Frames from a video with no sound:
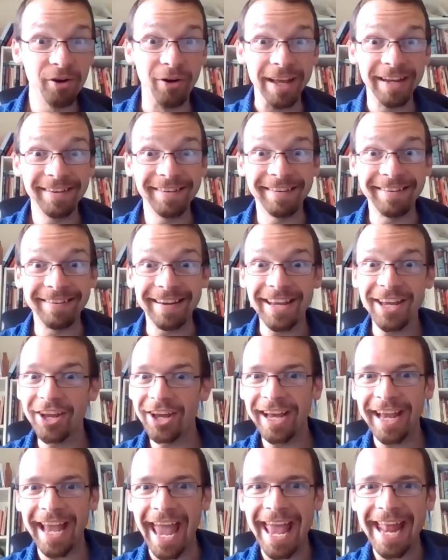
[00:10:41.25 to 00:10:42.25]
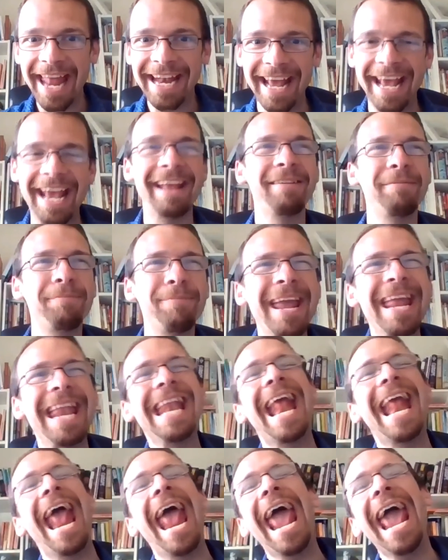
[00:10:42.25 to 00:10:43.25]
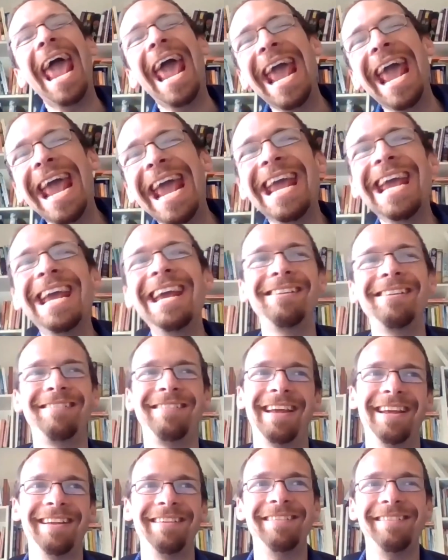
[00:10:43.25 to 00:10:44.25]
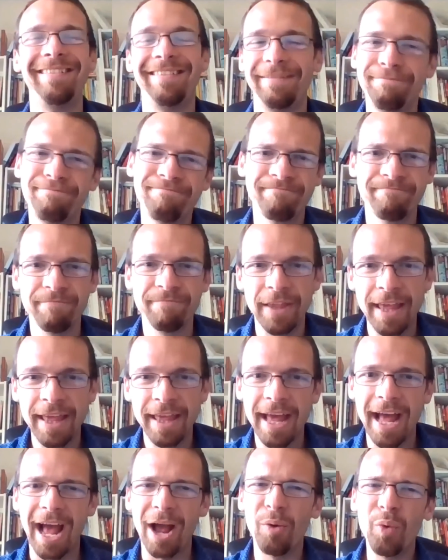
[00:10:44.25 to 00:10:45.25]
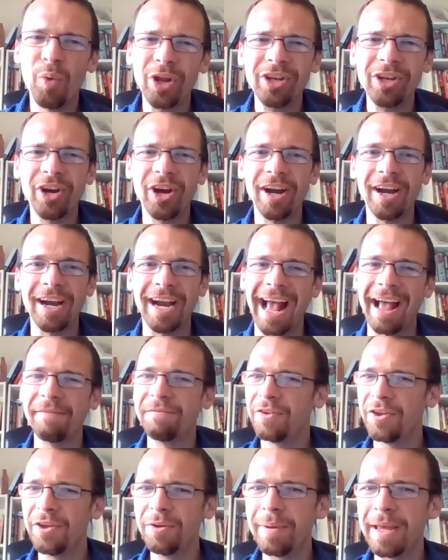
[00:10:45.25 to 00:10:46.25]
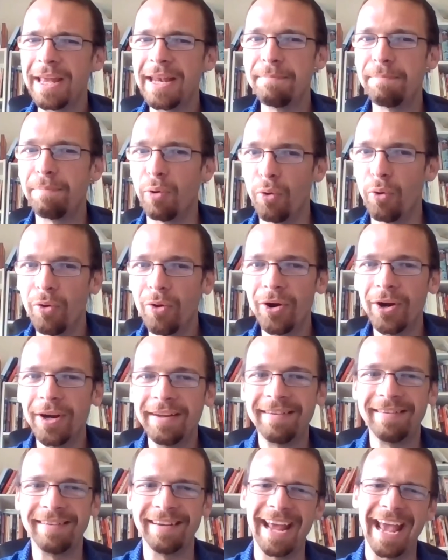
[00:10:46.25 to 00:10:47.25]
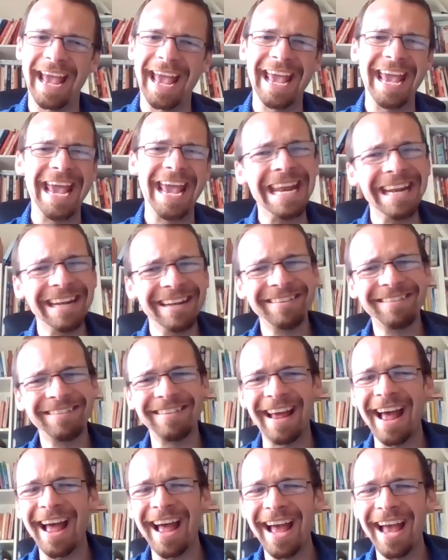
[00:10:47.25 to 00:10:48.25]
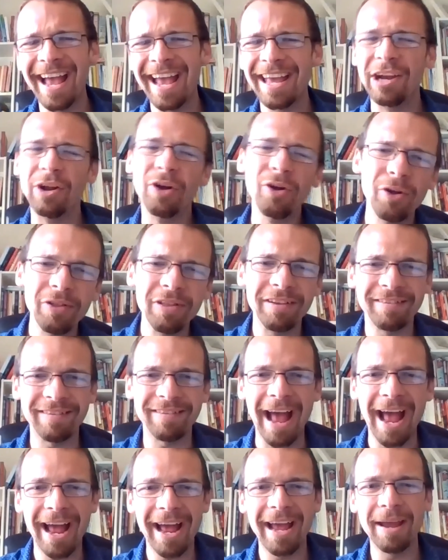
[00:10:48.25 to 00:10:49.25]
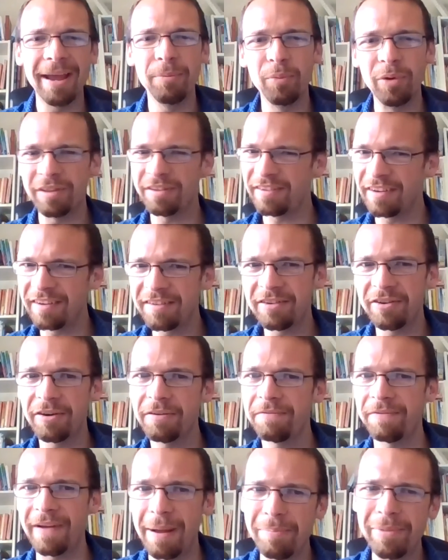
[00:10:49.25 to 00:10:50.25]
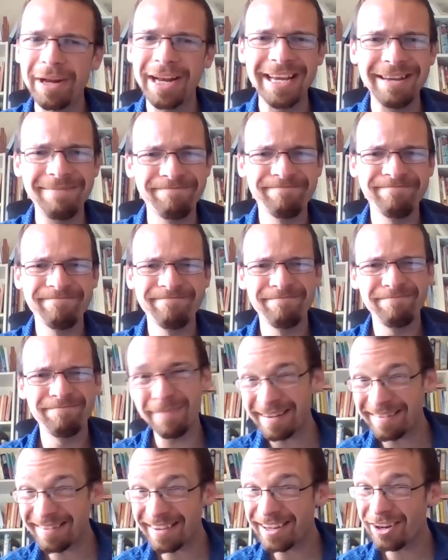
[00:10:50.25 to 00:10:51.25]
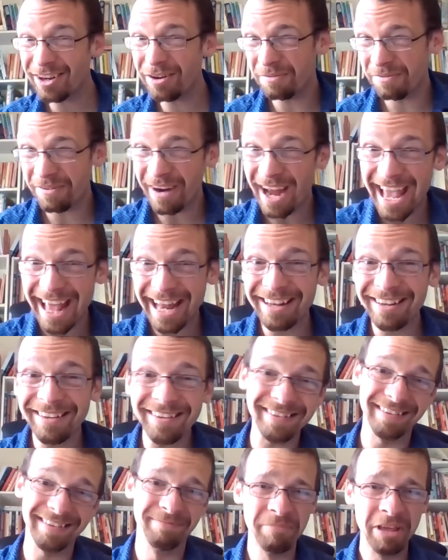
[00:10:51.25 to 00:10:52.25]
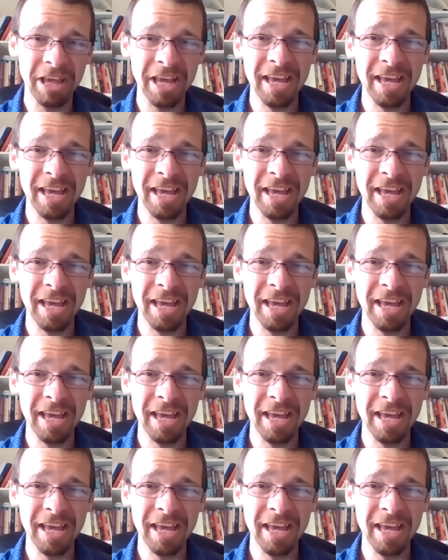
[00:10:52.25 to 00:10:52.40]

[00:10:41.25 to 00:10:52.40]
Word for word: Great to see you again. It's been ages. I wonder, have you been bored uh, inside all the time with just your family, missing your friends?